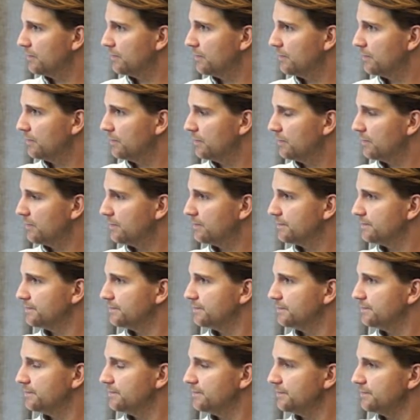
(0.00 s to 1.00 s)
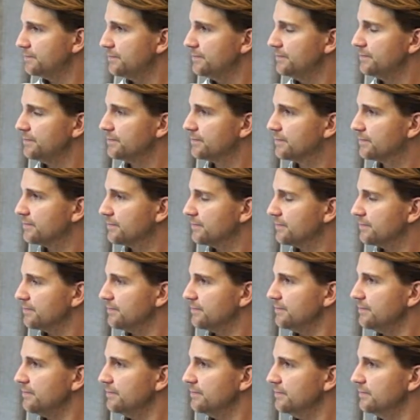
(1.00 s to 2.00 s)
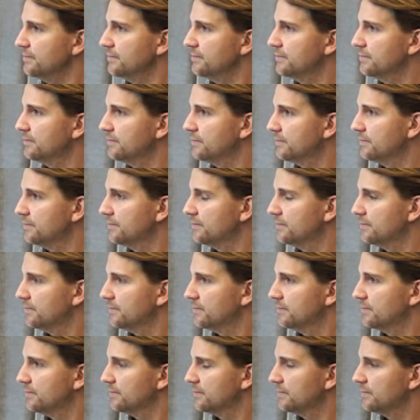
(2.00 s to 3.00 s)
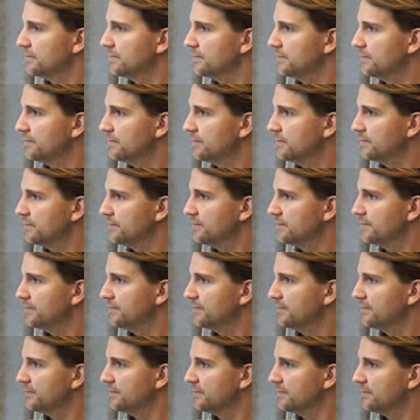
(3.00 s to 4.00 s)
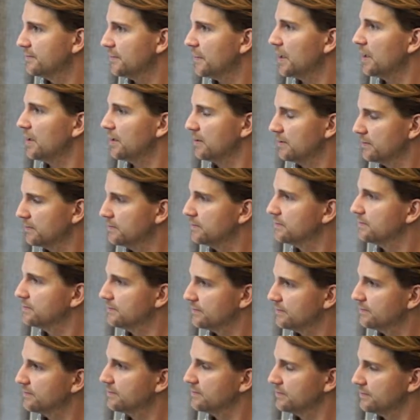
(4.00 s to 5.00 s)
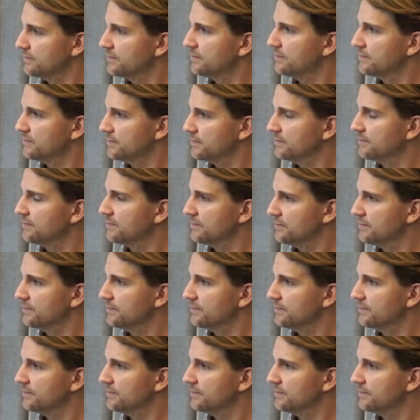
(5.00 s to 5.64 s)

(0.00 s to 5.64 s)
(silent)